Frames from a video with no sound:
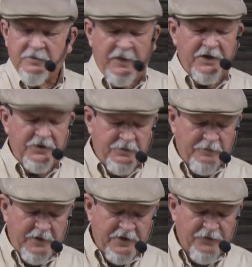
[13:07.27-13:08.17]
Make
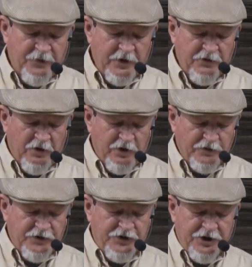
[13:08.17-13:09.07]
a Fred
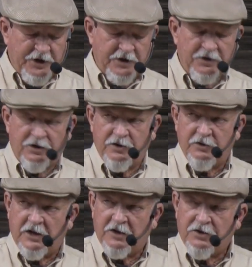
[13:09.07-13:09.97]
Groves jig to do
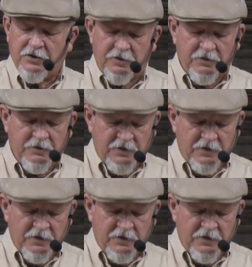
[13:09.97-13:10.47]
that too.